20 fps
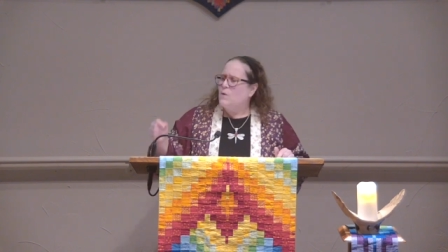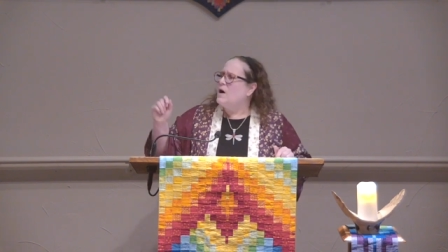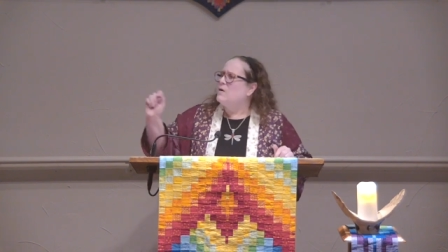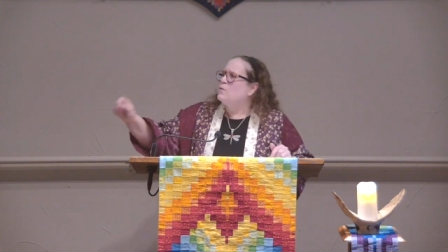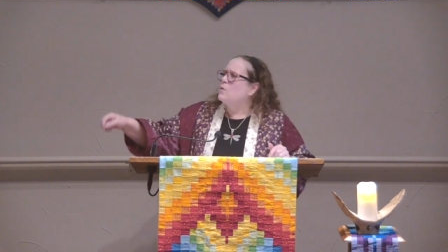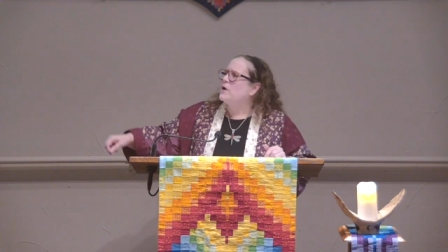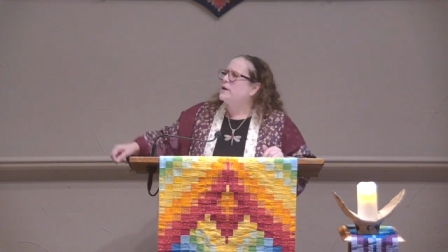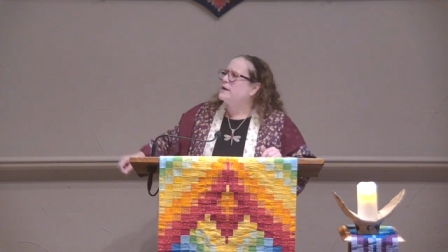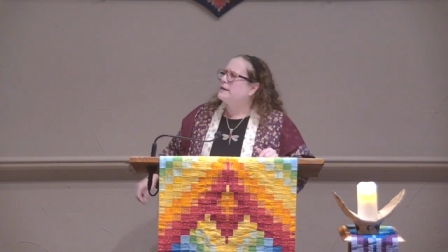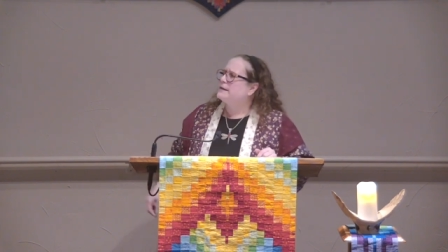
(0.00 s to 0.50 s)

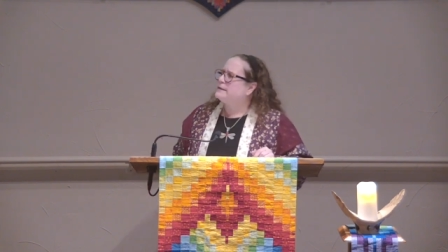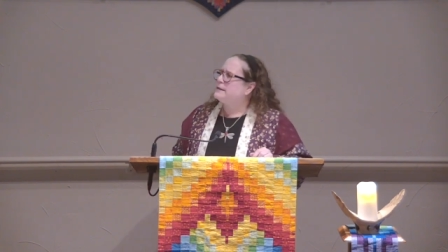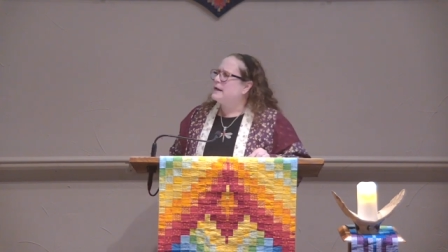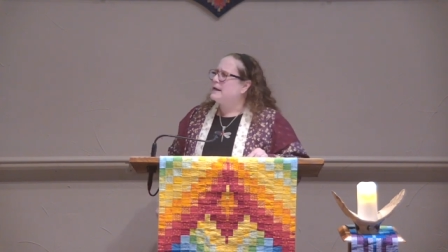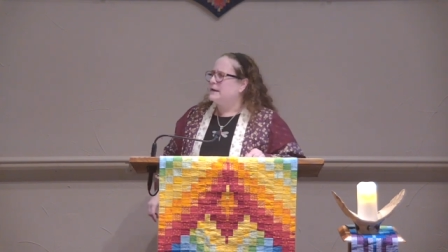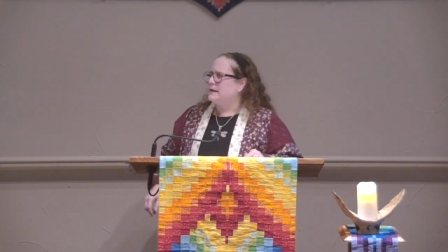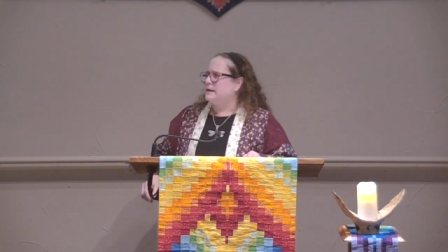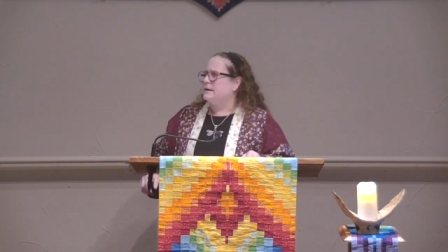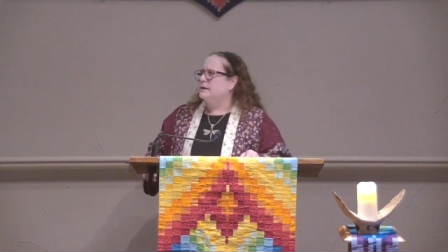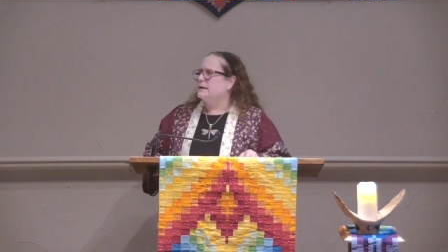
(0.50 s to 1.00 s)
What would it
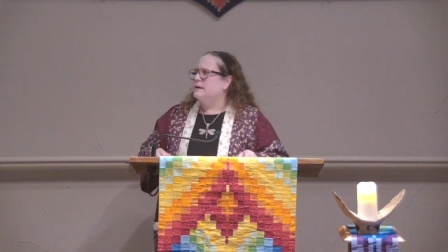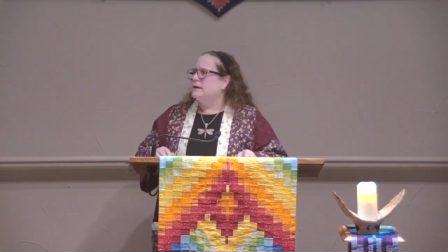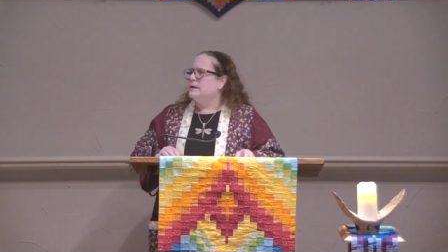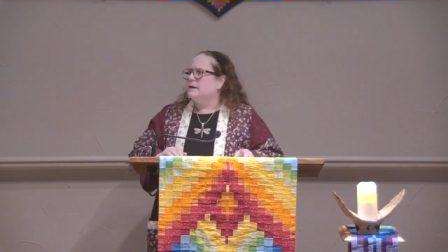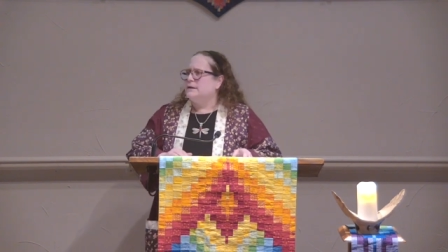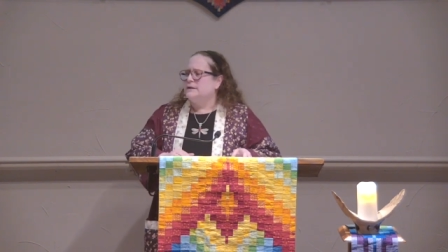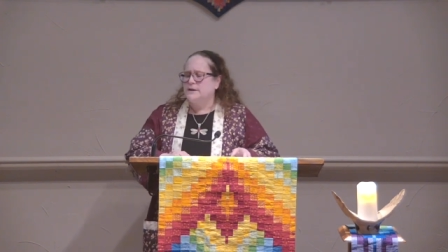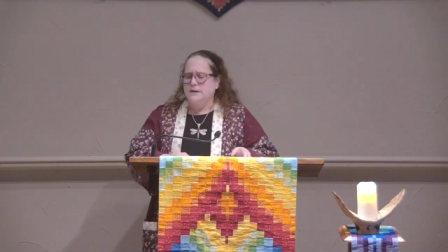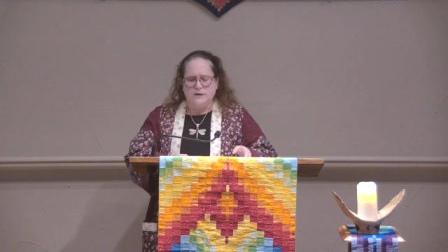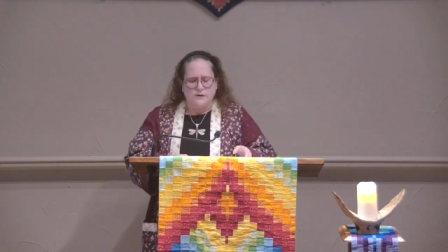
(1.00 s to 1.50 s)
take
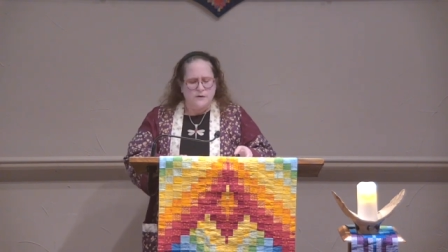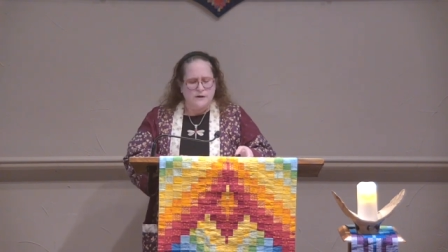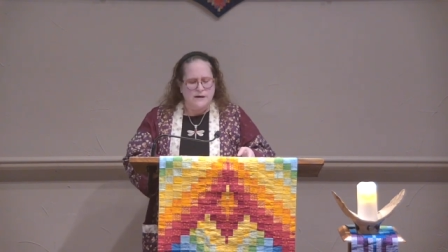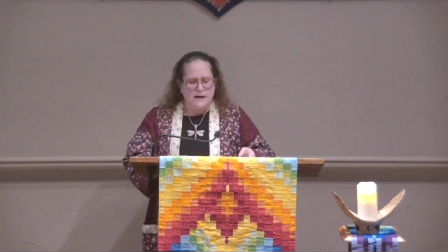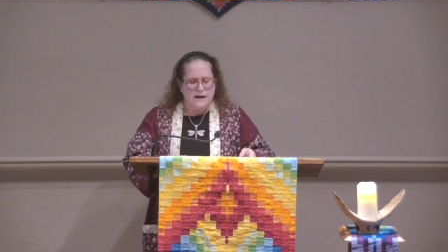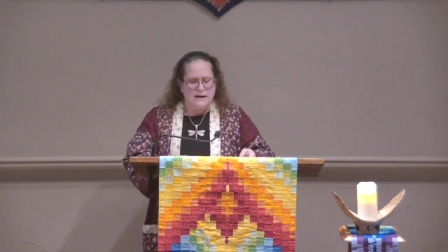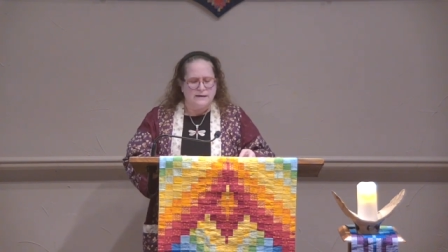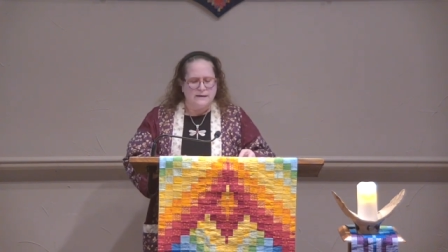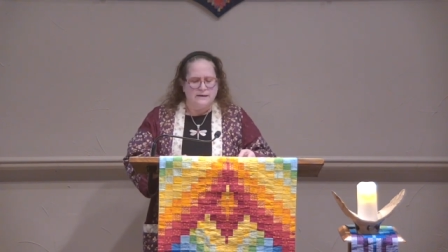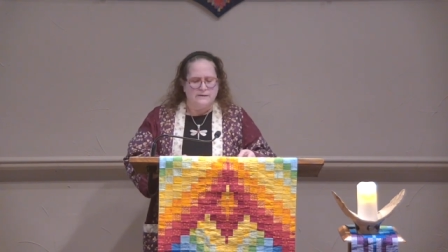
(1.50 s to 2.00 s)
to
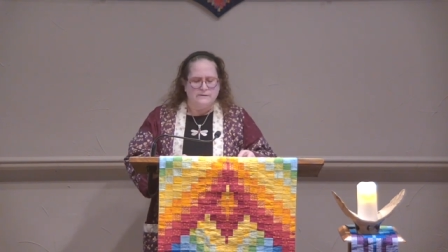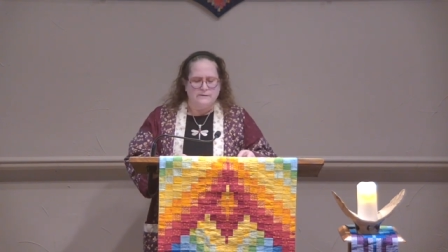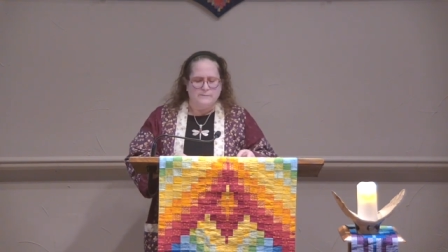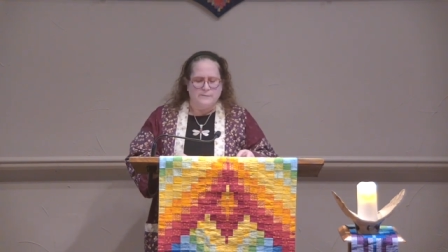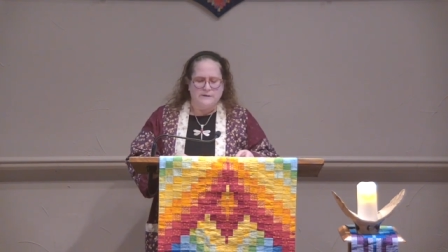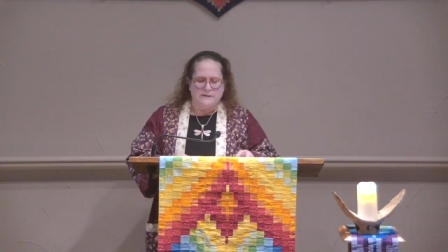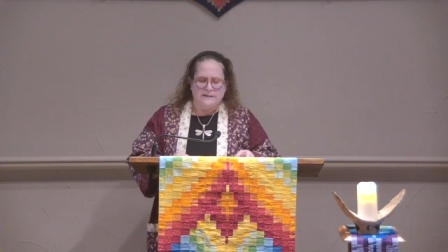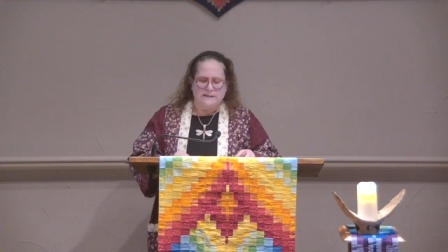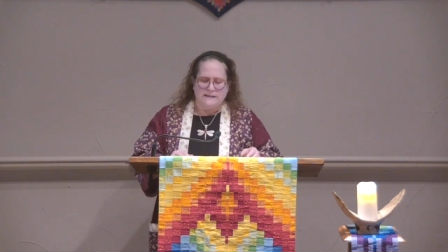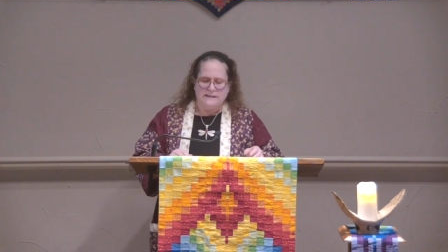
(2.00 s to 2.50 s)
create livable,